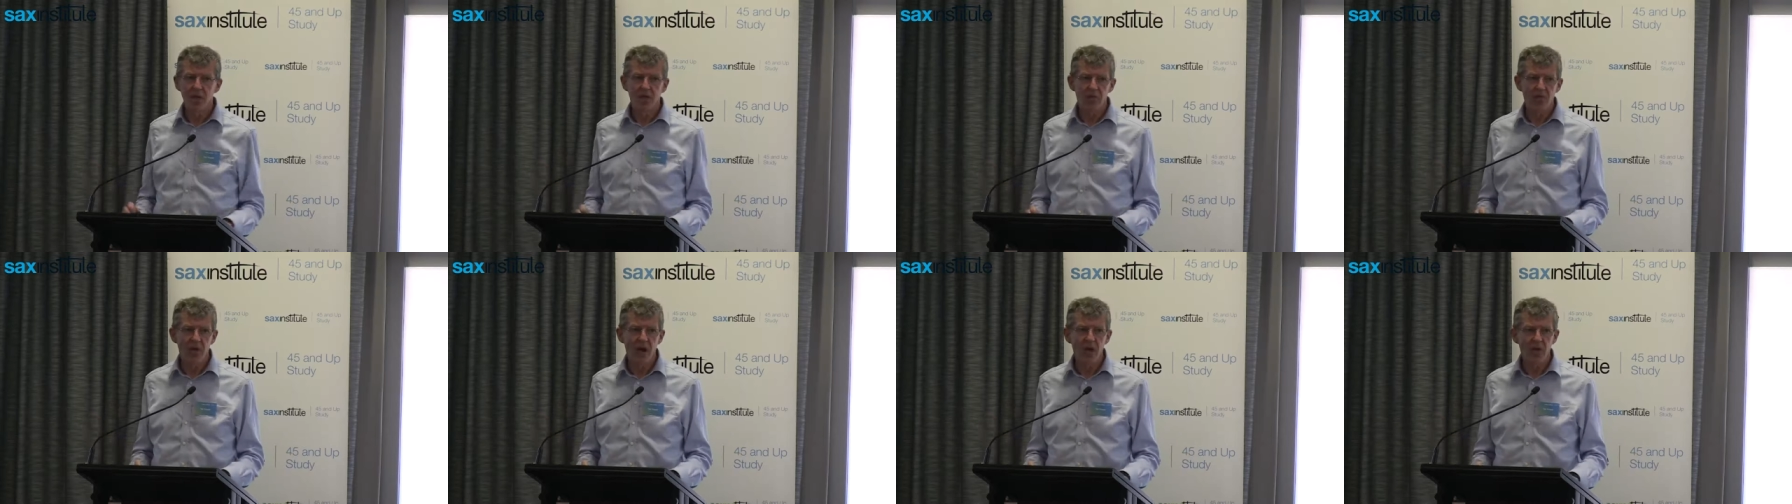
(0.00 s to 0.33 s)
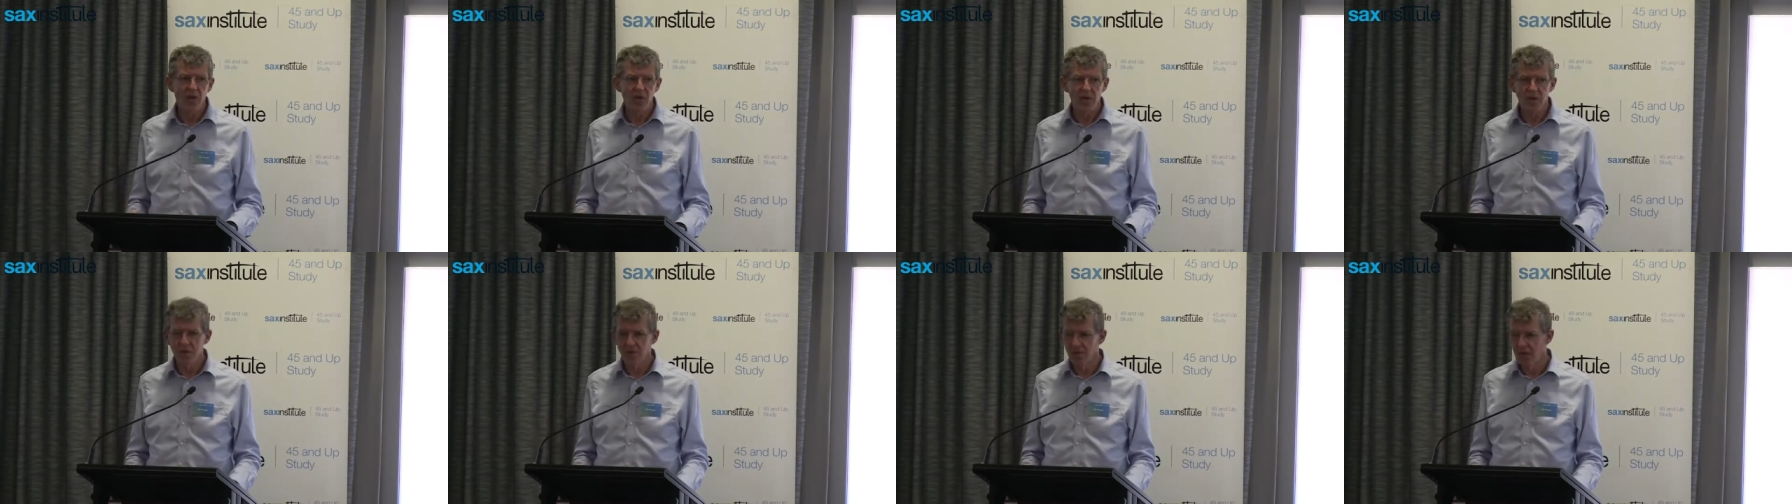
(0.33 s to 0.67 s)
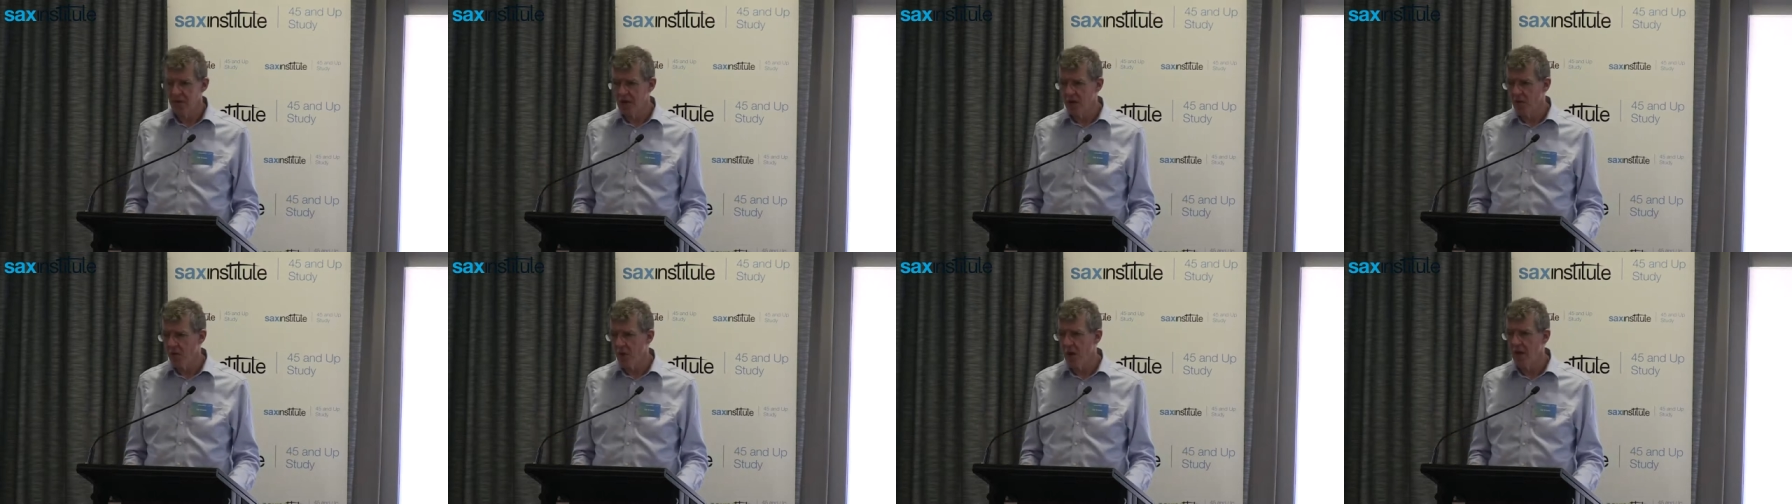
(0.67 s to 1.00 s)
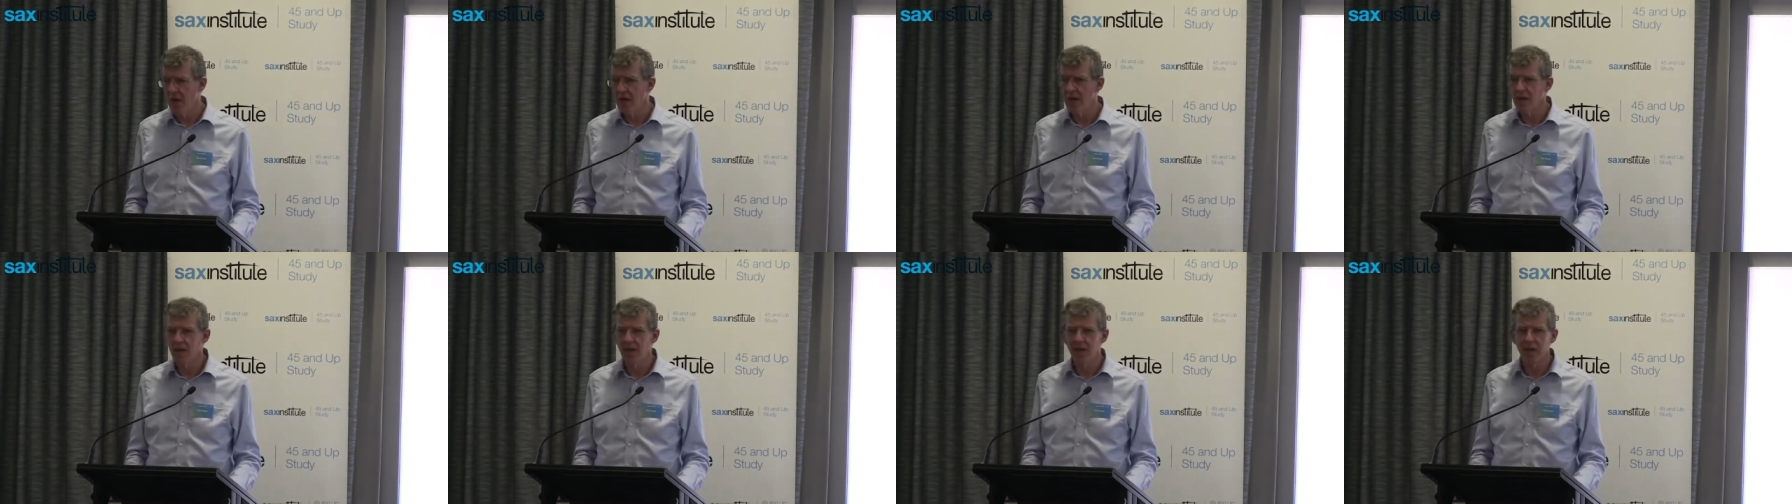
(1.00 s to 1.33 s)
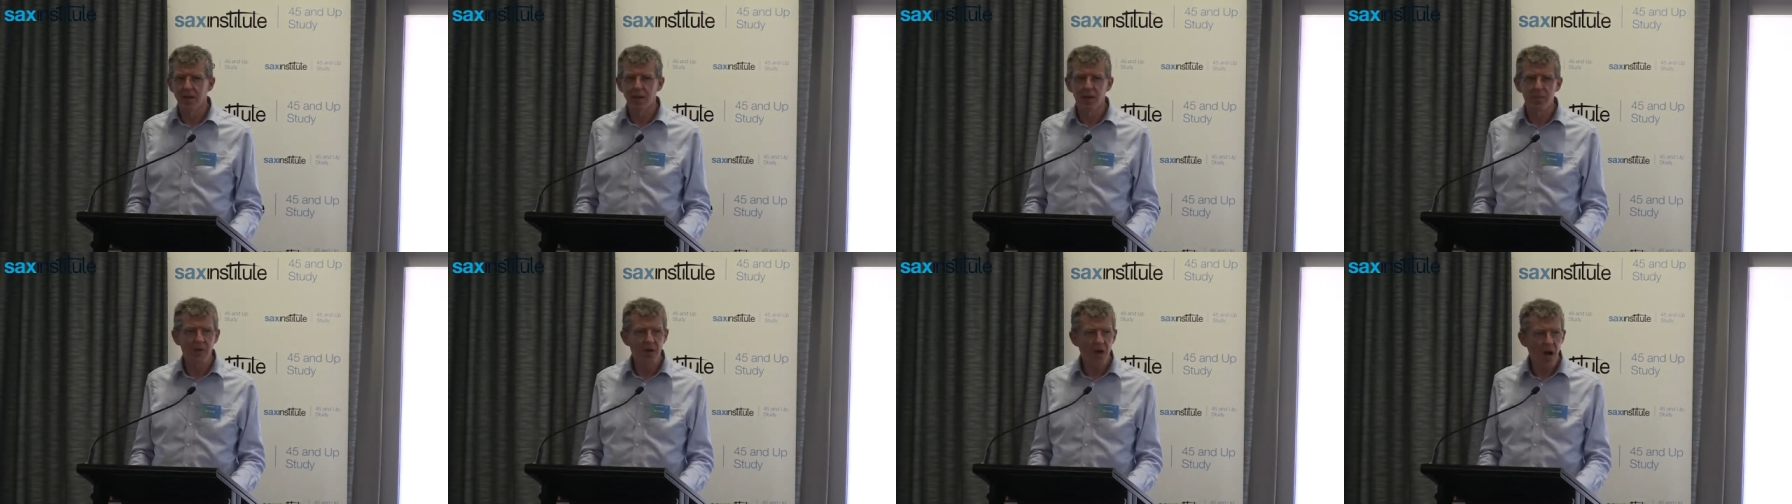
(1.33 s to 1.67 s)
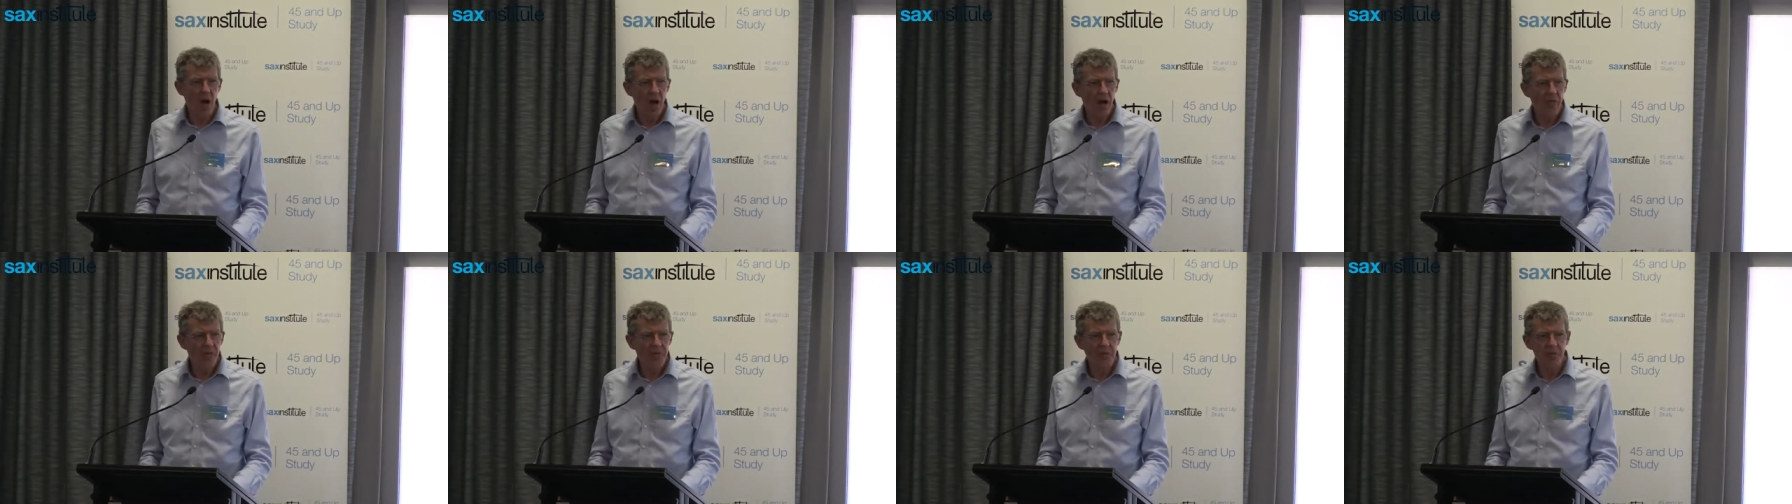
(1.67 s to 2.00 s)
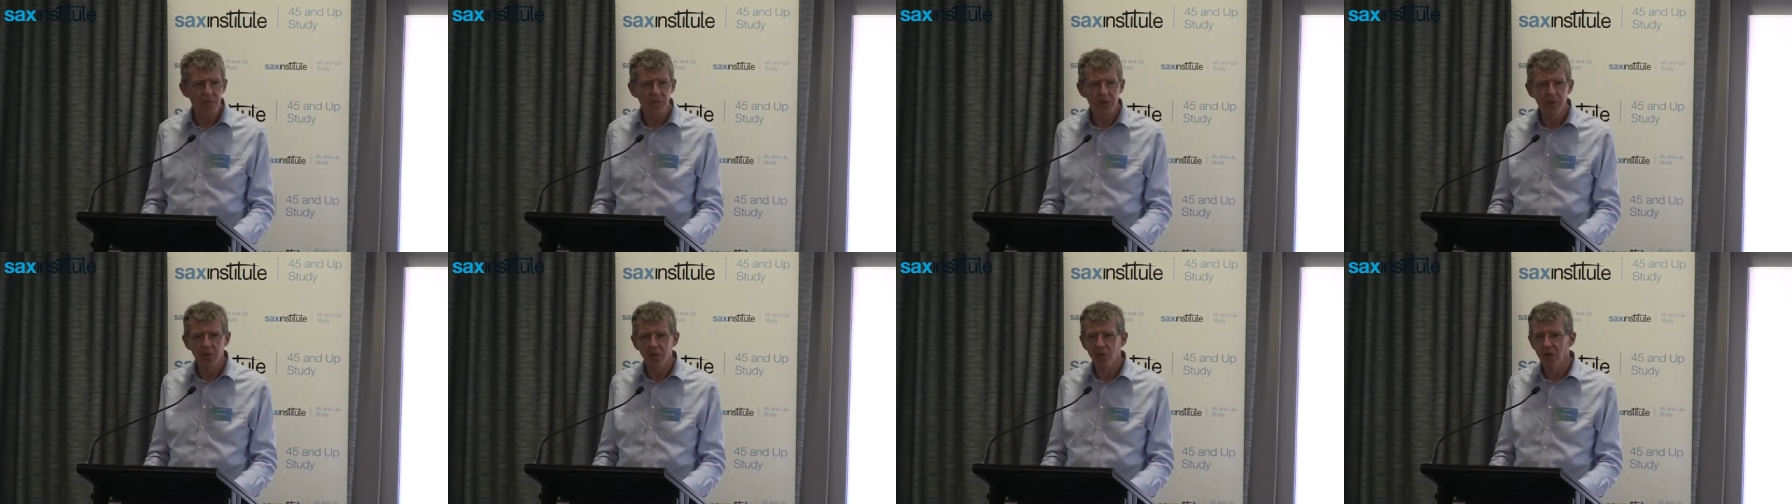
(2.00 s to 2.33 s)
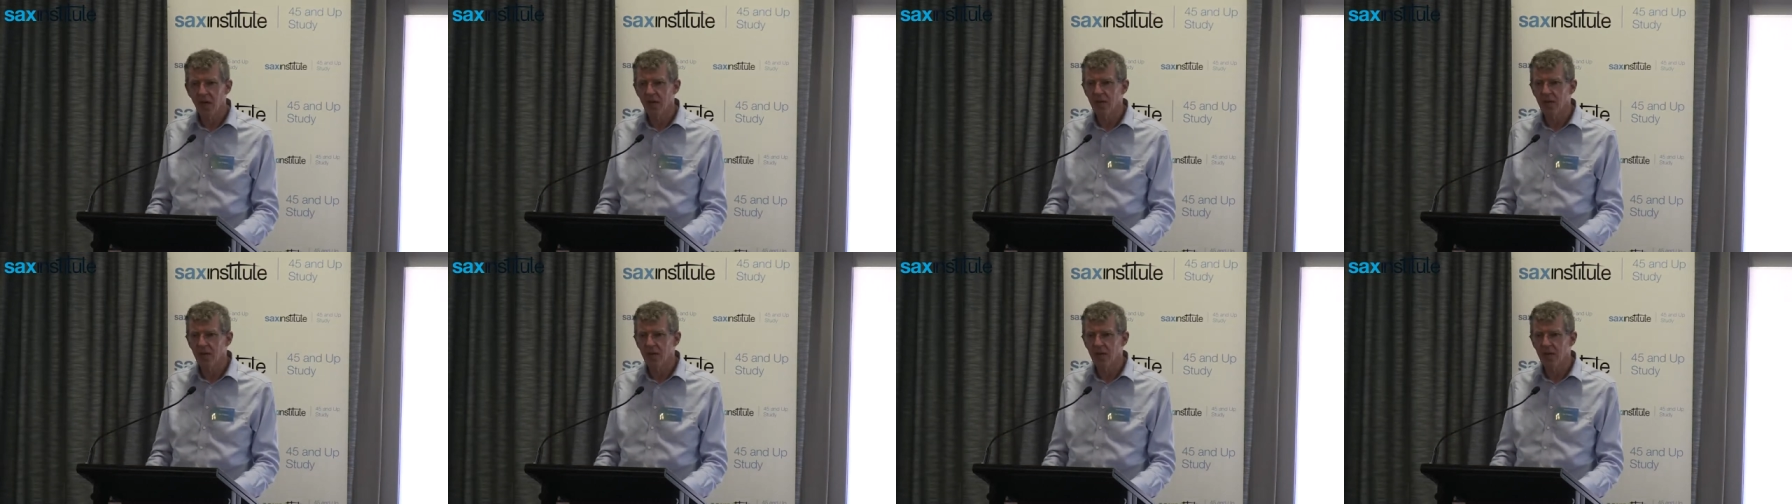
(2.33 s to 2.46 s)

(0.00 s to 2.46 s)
relatively quietly. Uh, half the people